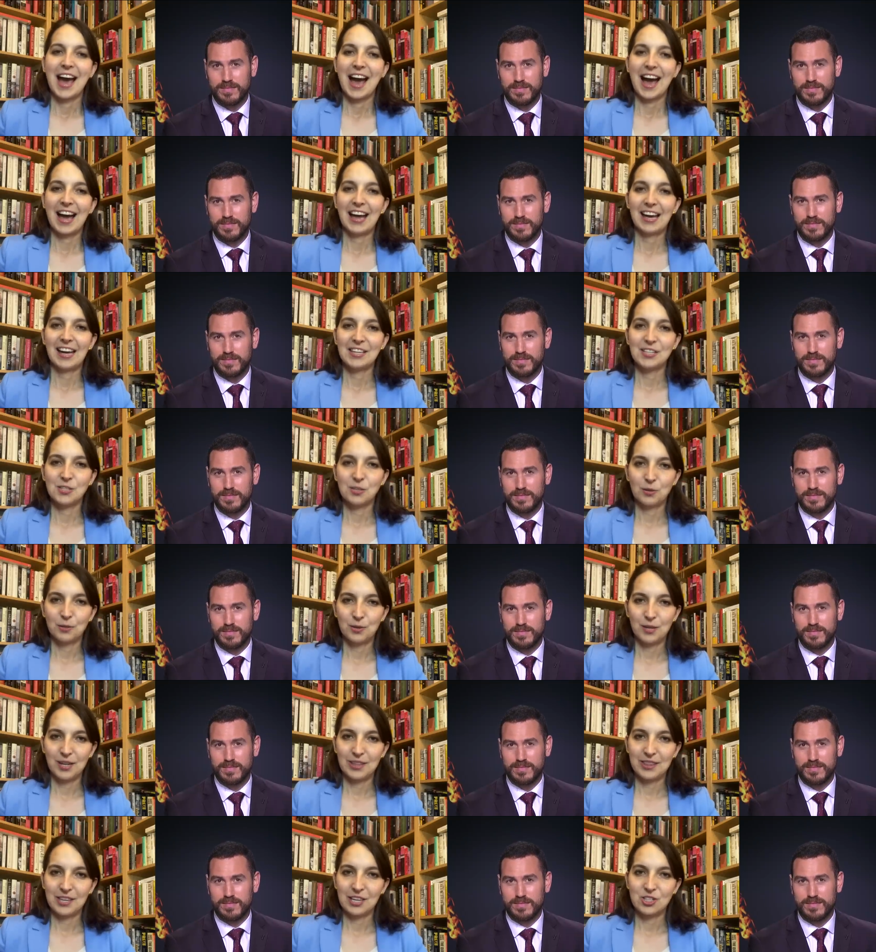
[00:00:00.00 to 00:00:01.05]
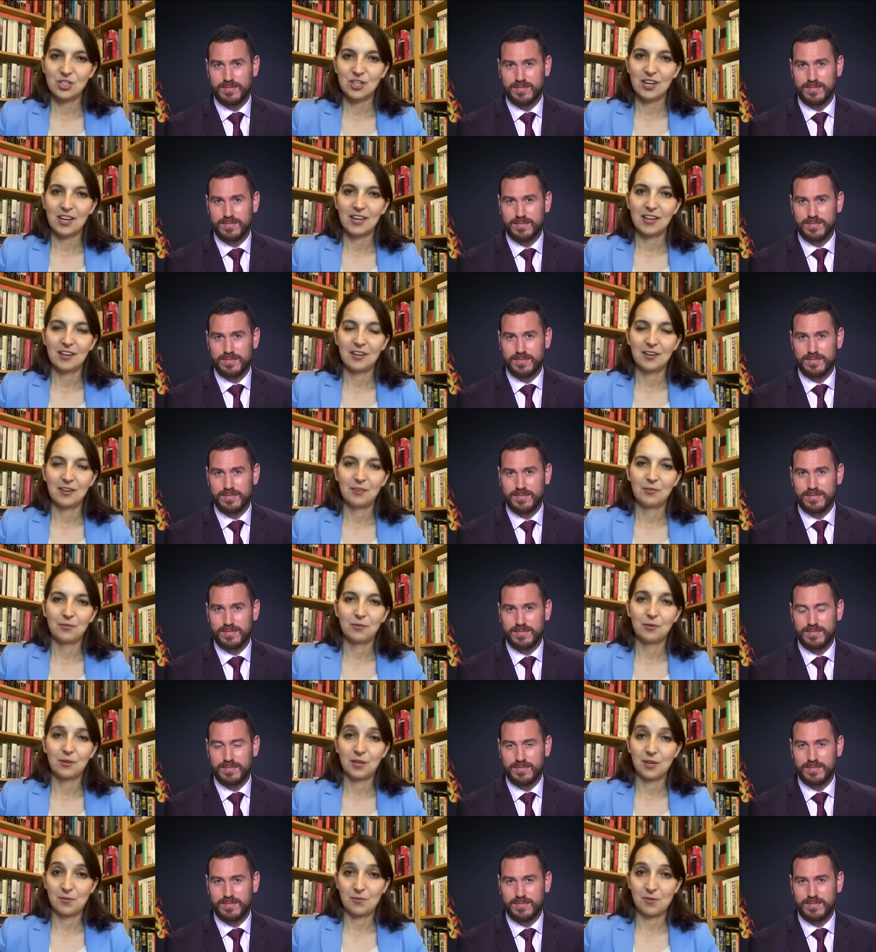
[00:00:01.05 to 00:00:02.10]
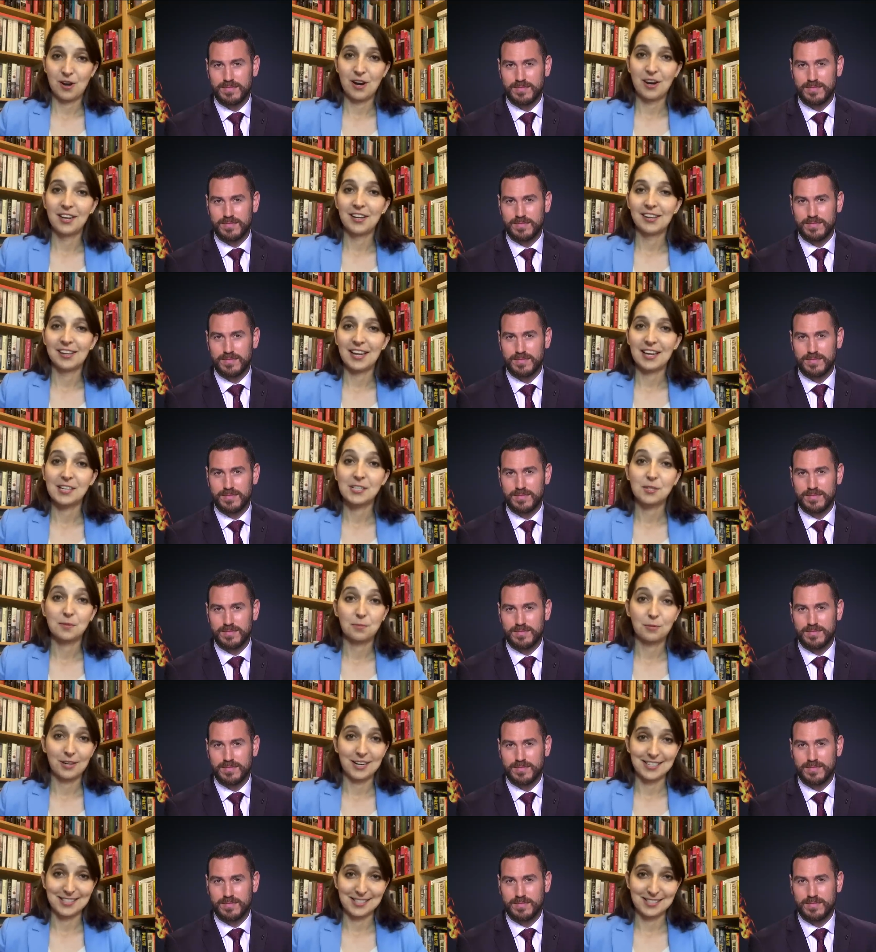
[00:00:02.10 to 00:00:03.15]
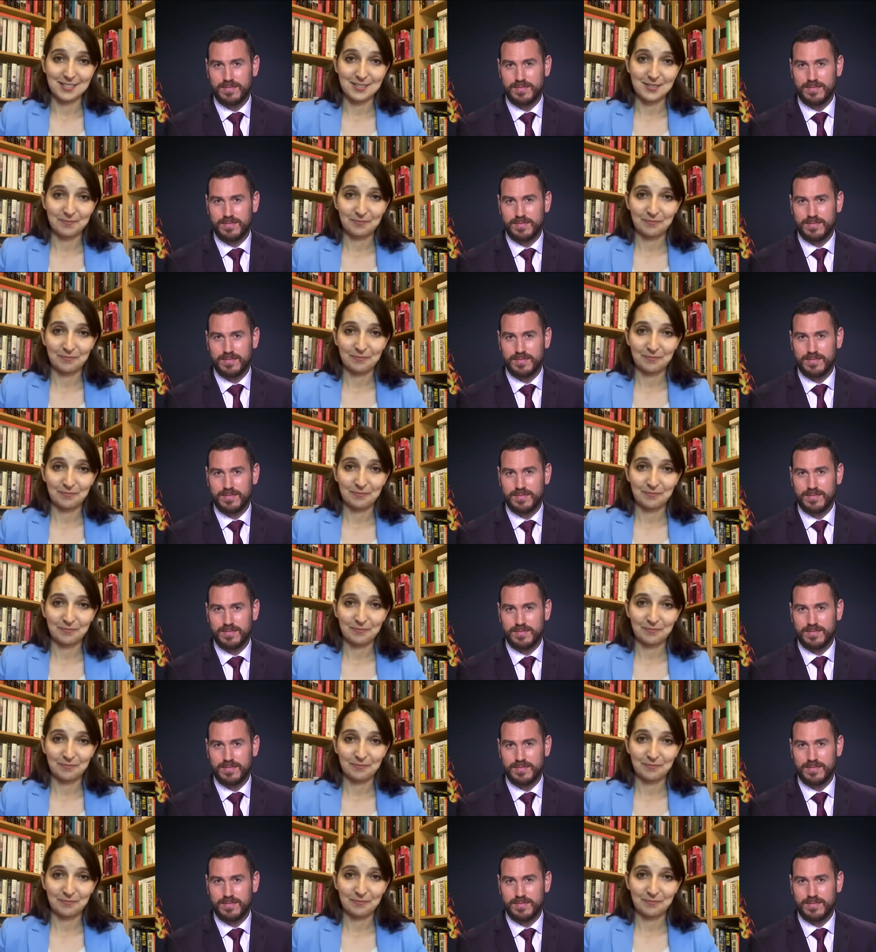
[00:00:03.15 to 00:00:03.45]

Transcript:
Speaker 1: I don't think that China or Iran like surprises.